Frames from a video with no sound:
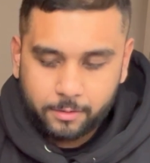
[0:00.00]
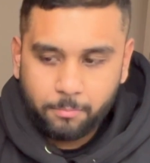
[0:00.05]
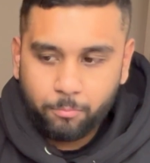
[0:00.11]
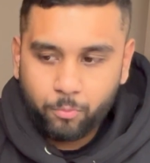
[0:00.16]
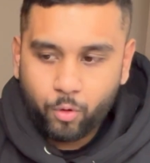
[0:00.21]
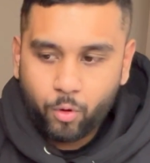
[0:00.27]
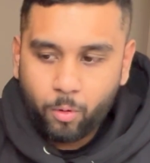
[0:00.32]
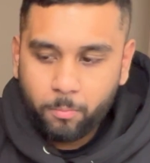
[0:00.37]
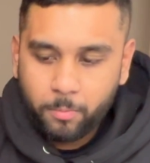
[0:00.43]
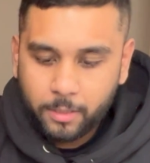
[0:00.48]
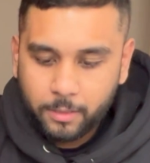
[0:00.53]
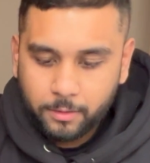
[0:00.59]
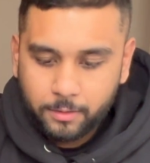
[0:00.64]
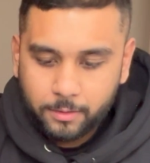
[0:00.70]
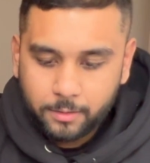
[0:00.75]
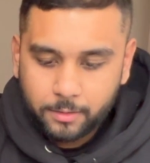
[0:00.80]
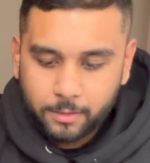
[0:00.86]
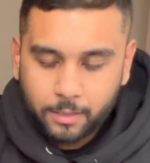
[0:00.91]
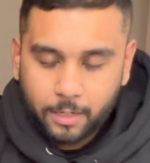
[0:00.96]
moment
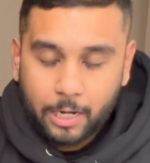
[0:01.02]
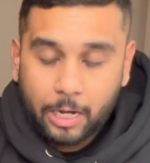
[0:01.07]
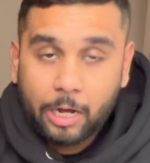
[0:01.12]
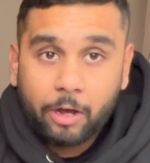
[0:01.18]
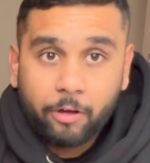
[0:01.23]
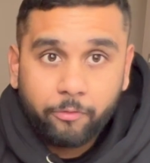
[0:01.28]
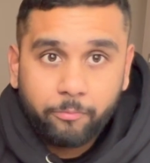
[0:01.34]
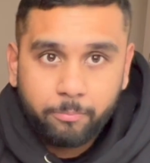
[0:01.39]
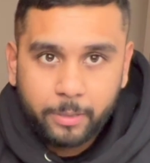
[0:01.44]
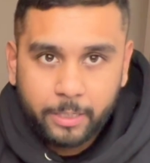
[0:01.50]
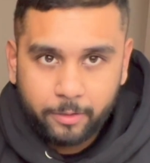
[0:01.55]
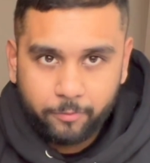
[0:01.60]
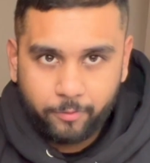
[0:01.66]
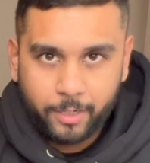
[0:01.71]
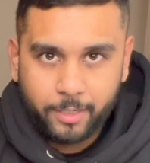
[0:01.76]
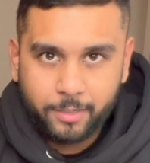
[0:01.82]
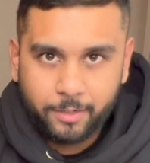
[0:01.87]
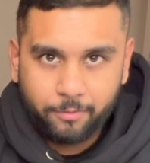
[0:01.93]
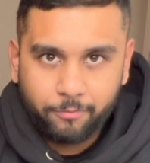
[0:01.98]
I've been
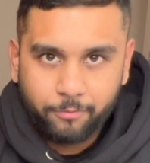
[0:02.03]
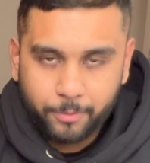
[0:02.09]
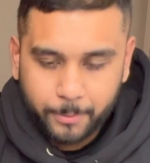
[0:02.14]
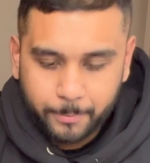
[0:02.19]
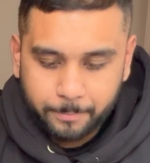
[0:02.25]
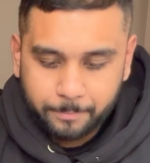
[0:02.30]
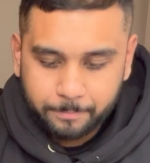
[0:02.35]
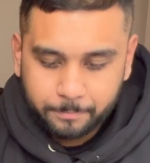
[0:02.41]
waiting for,